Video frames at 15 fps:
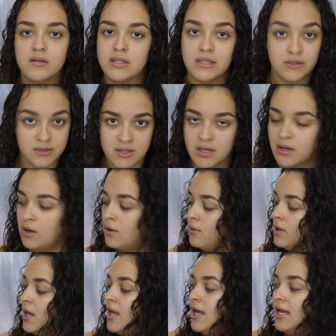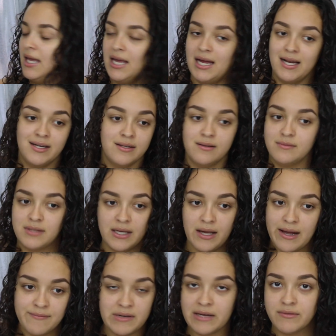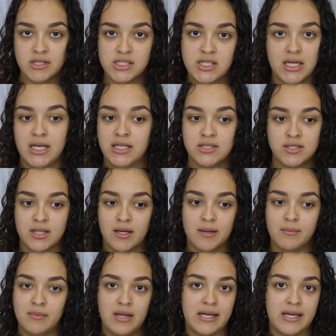years ago, and I've never changed them.